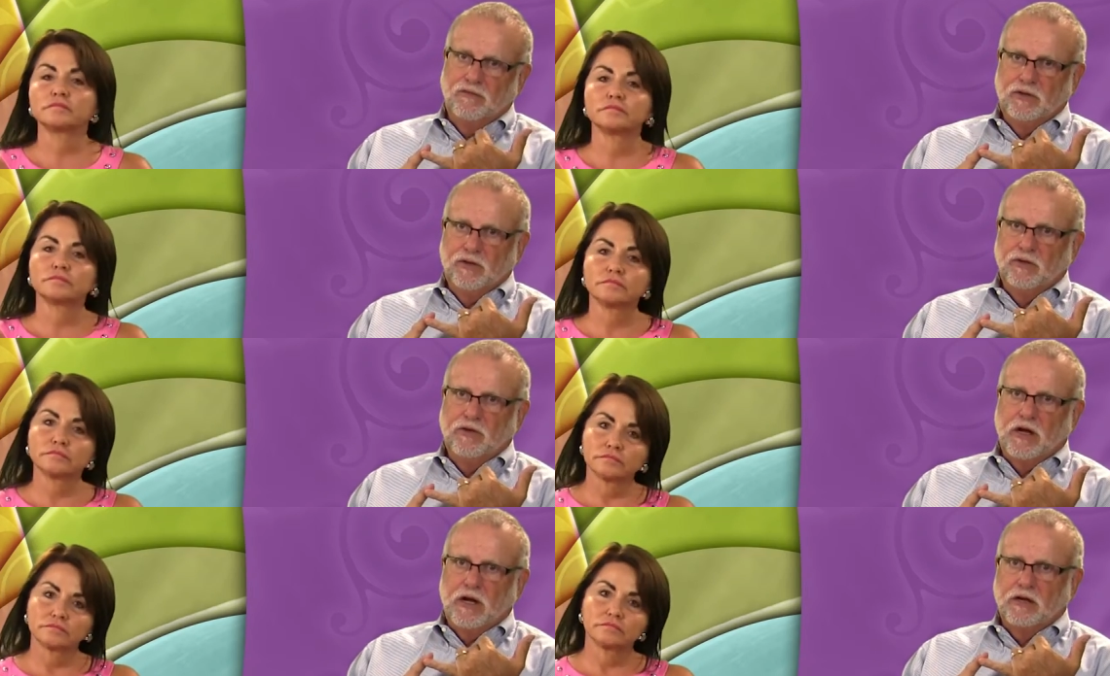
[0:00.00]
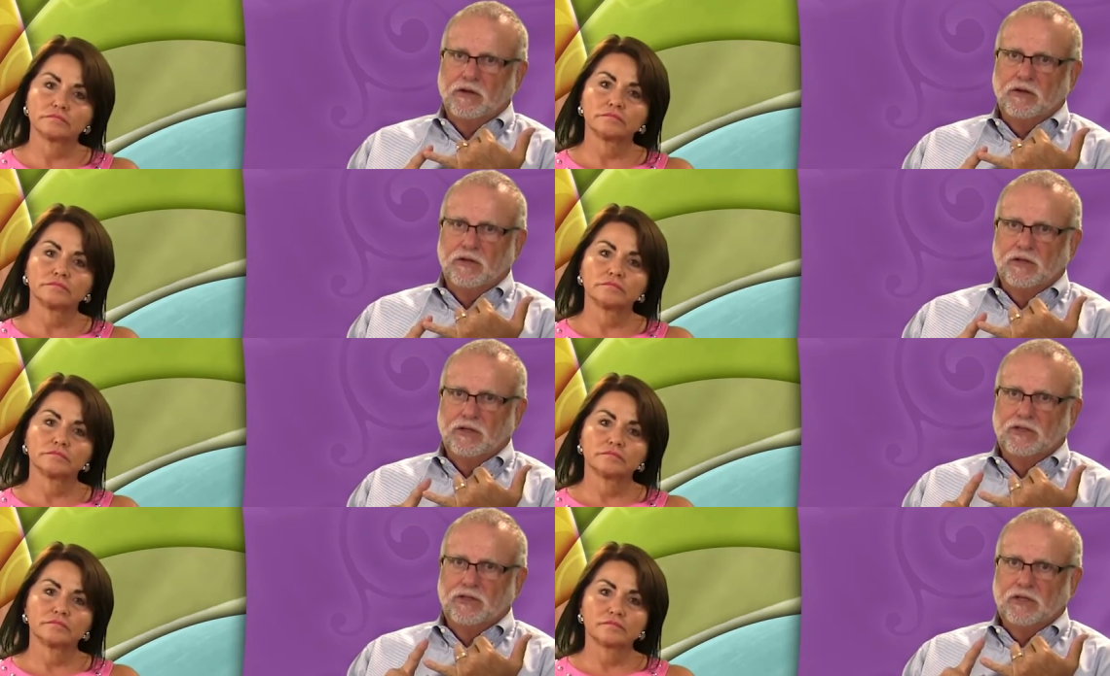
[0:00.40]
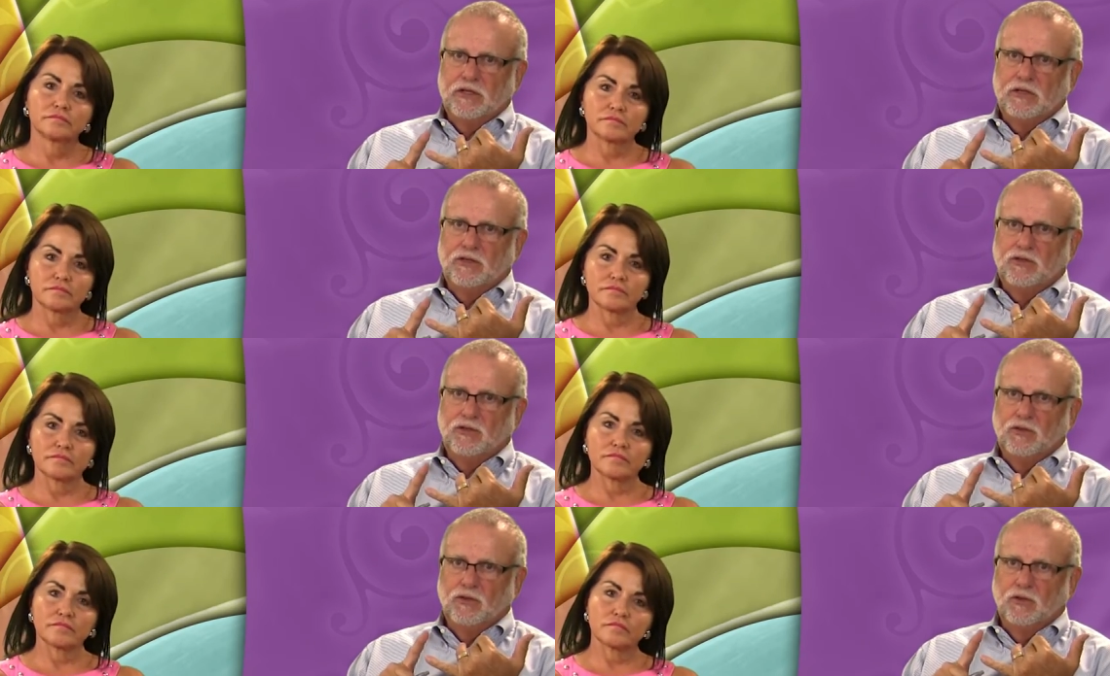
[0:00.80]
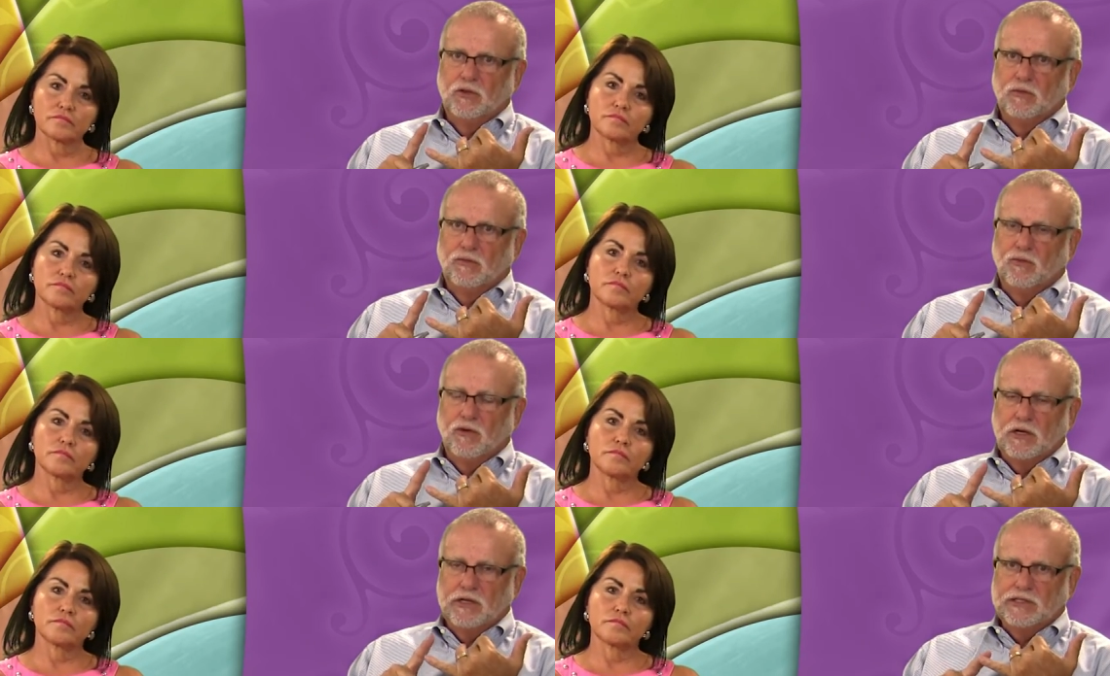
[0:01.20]
Speaker 1: from your doctor that says
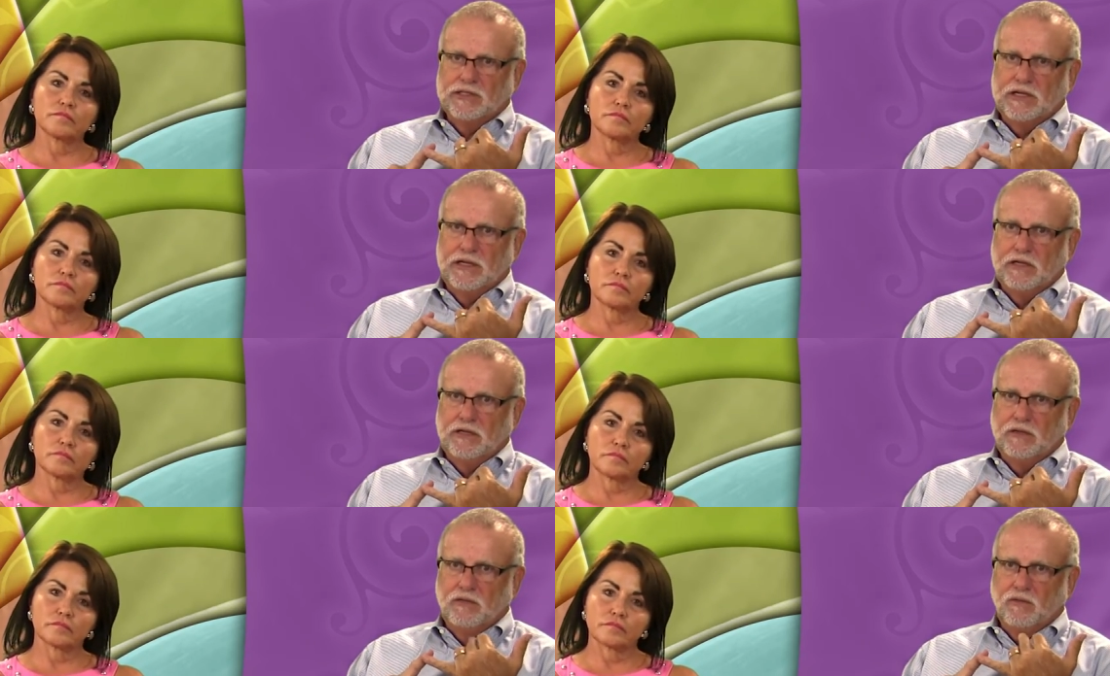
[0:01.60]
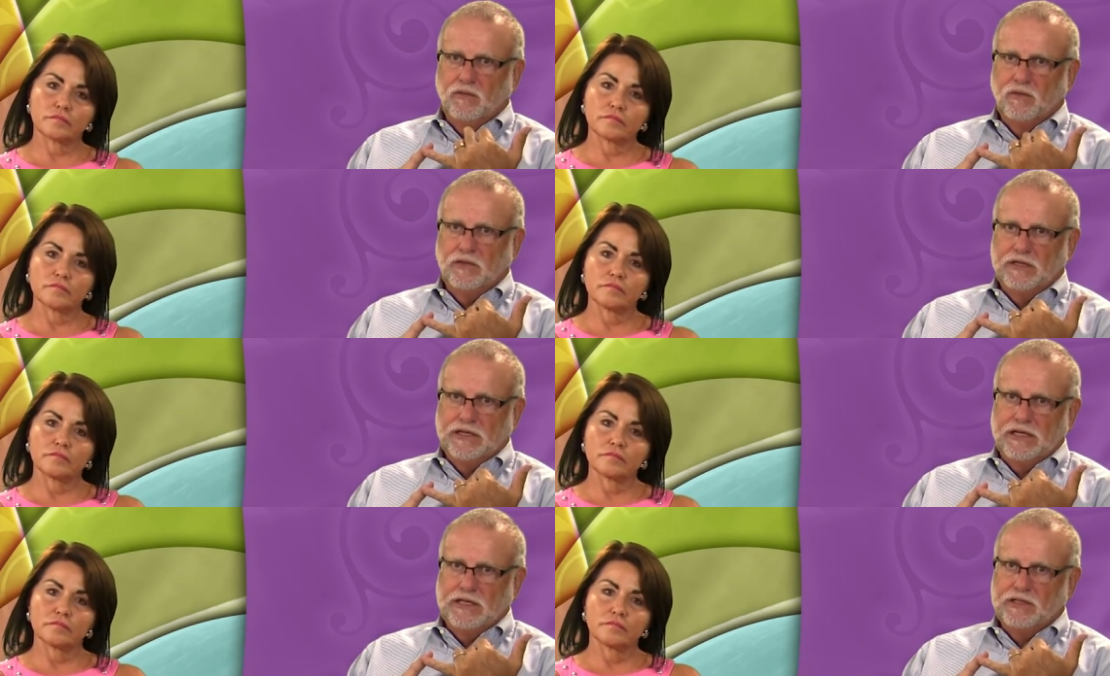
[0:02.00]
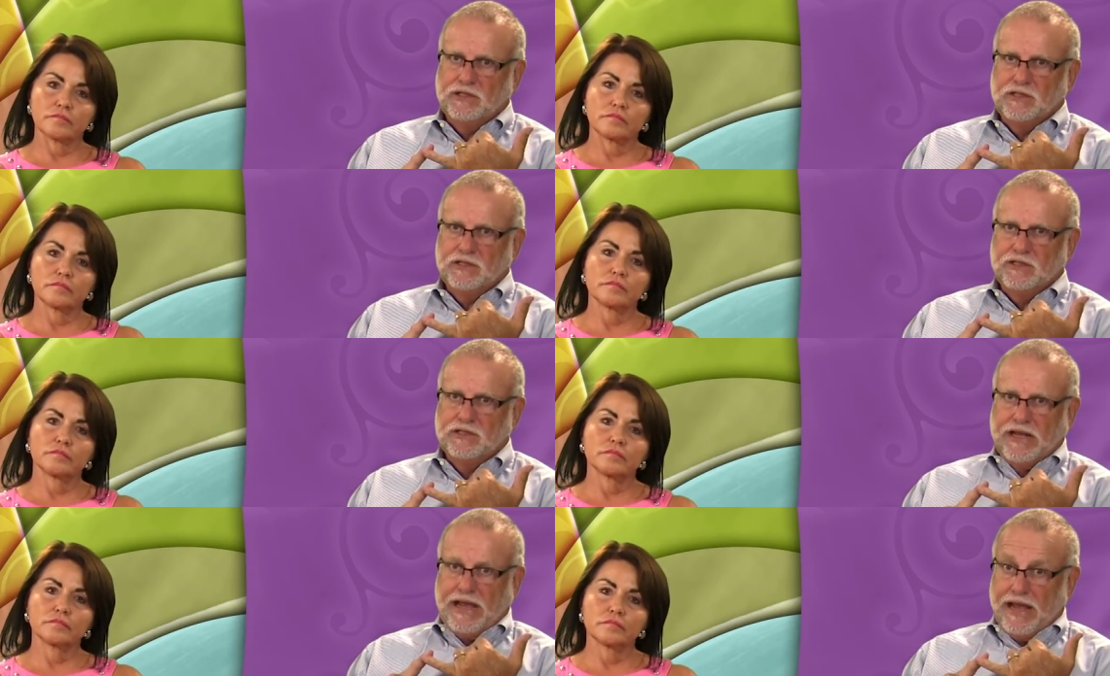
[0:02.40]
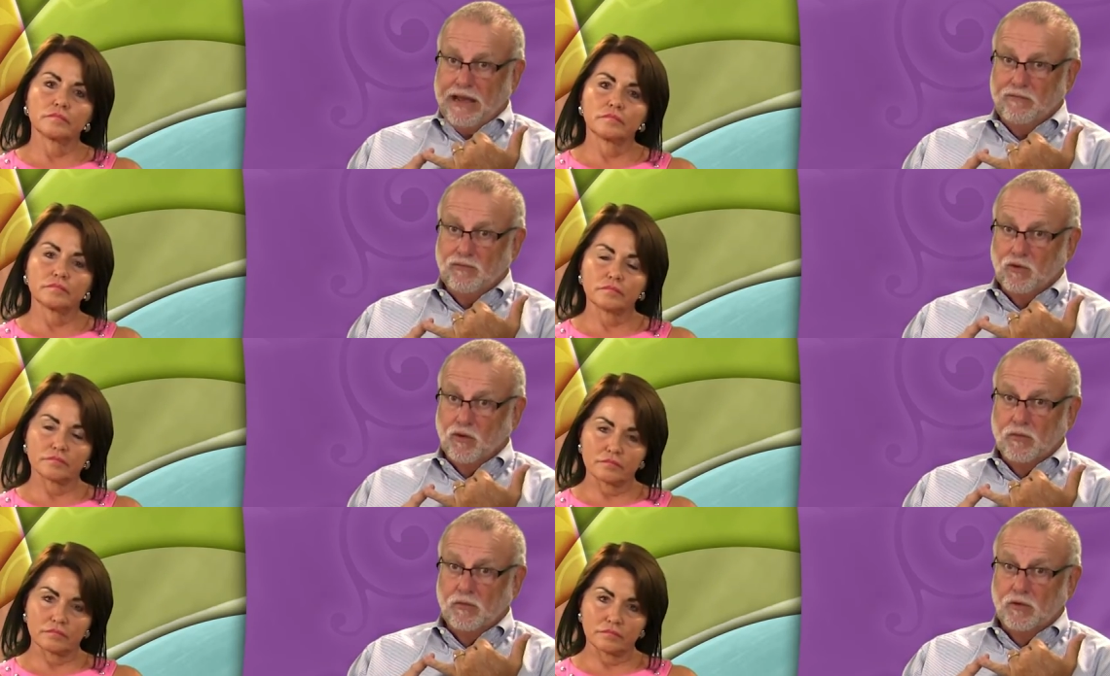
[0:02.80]
your prostate test is
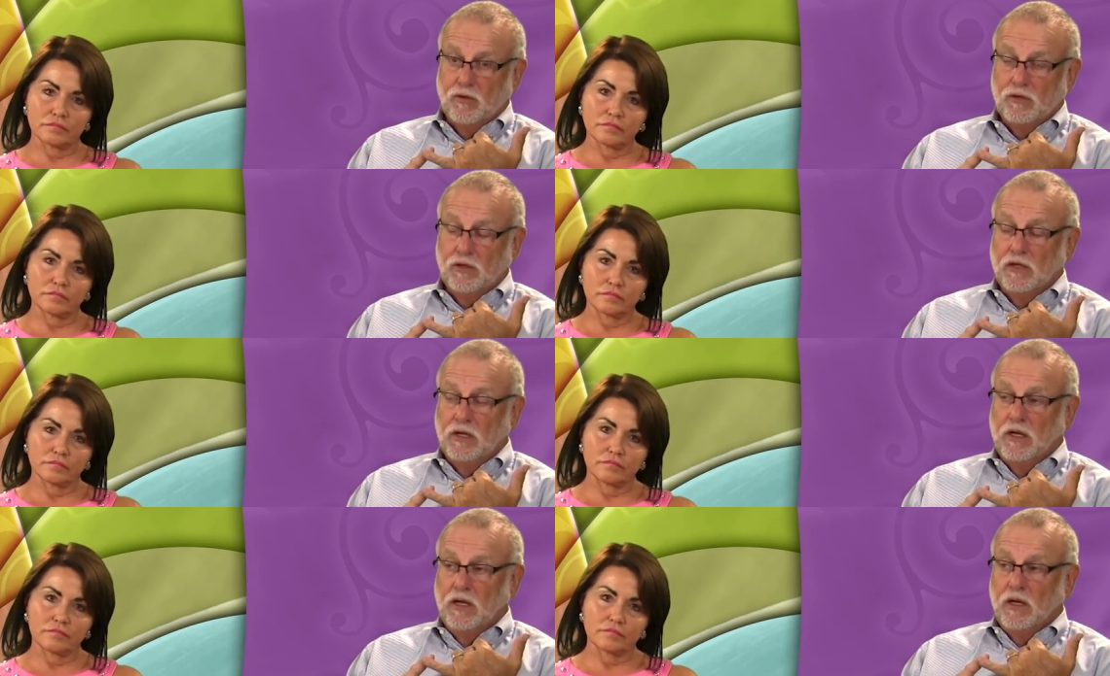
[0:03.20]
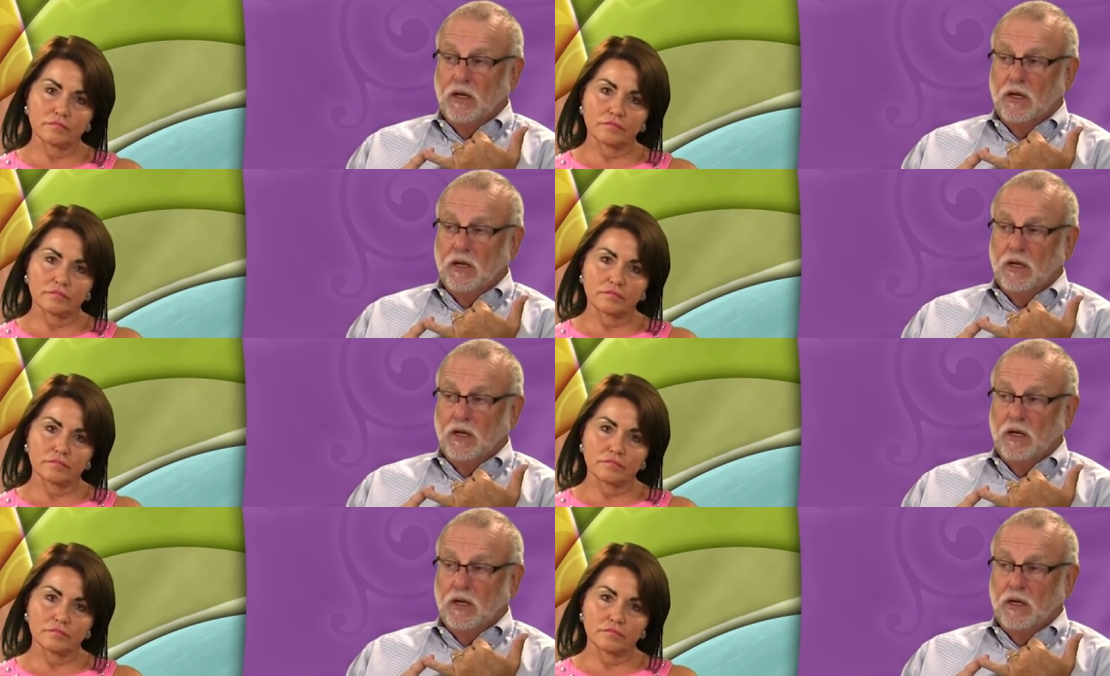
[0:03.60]
abnormal,